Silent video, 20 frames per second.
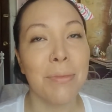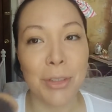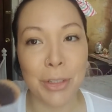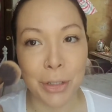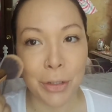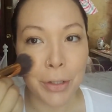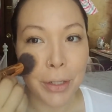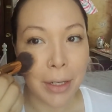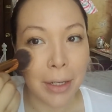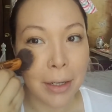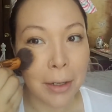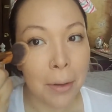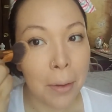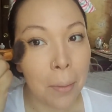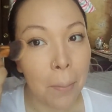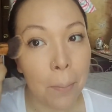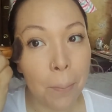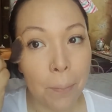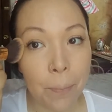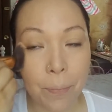journey,
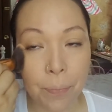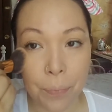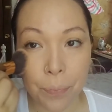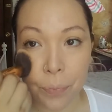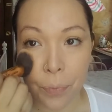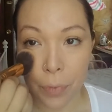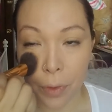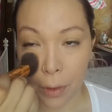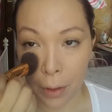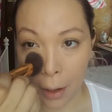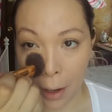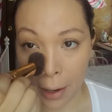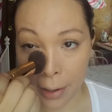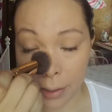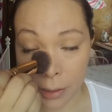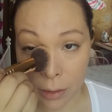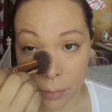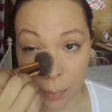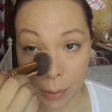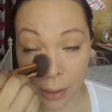and
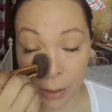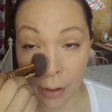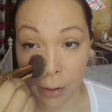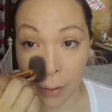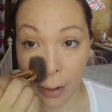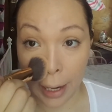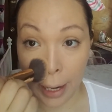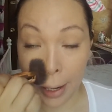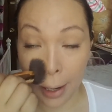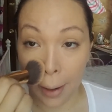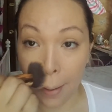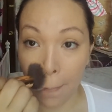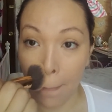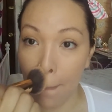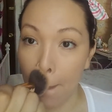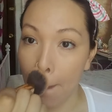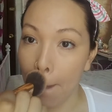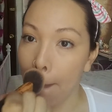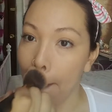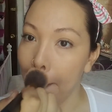it's been great.
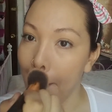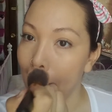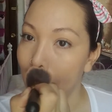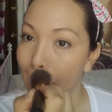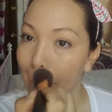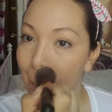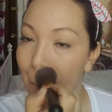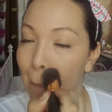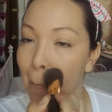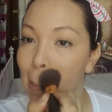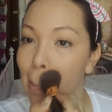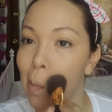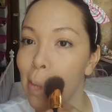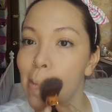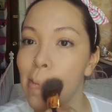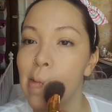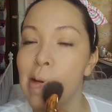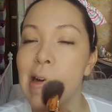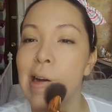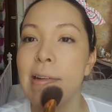
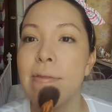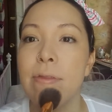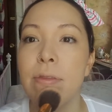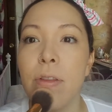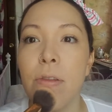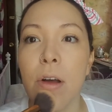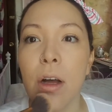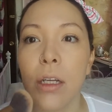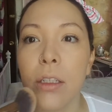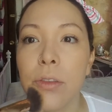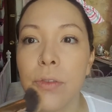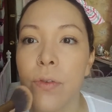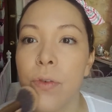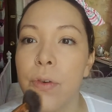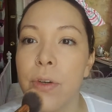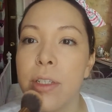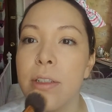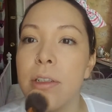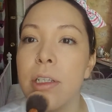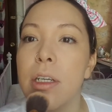I've lost
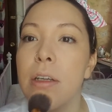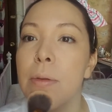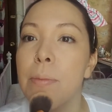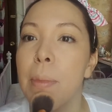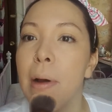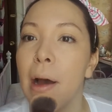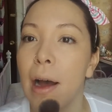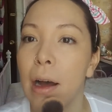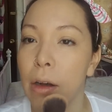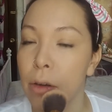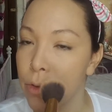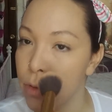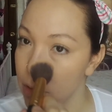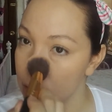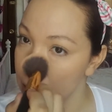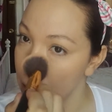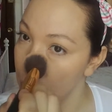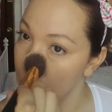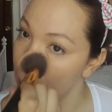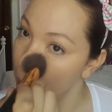14
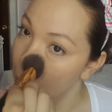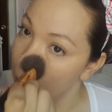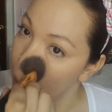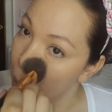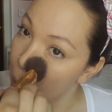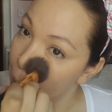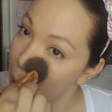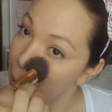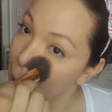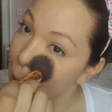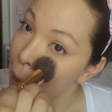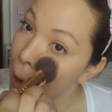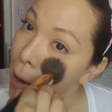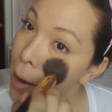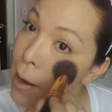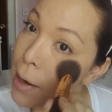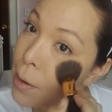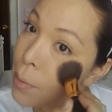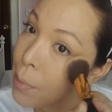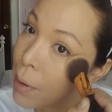pounds
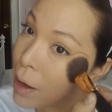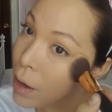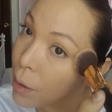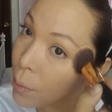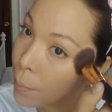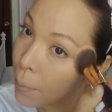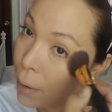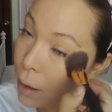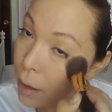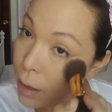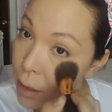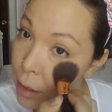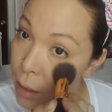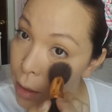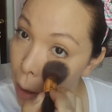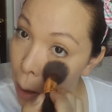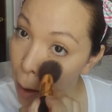in about a month,